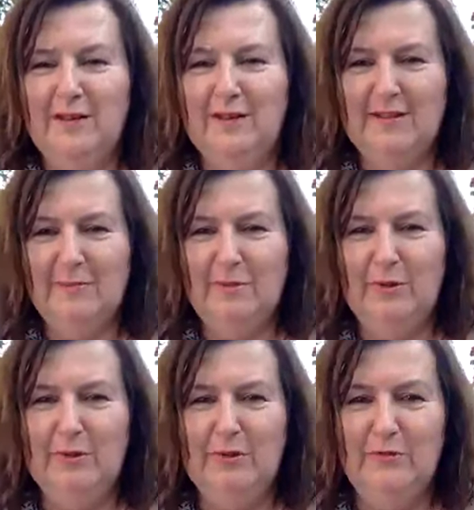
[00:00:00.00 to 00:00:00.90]
It's a
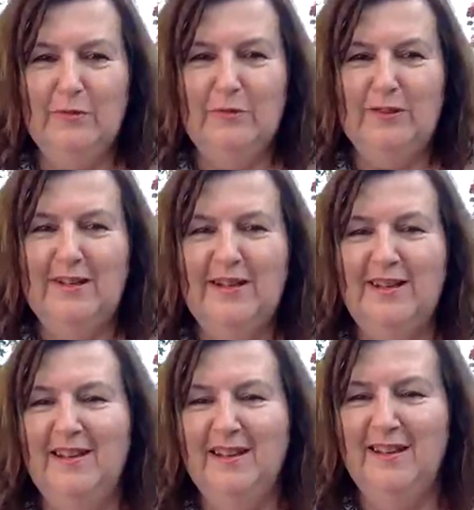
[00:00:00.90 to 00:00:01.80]
beautiful day
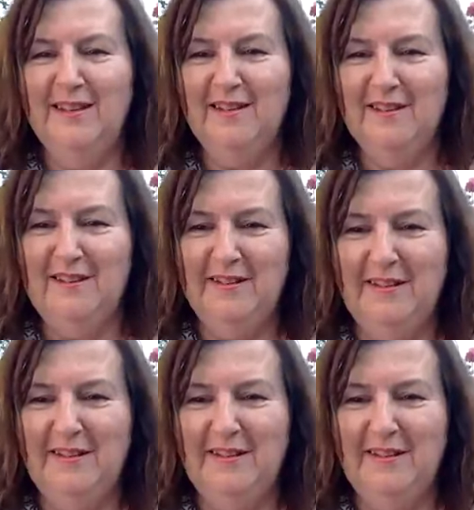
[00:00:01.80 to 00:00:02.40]
here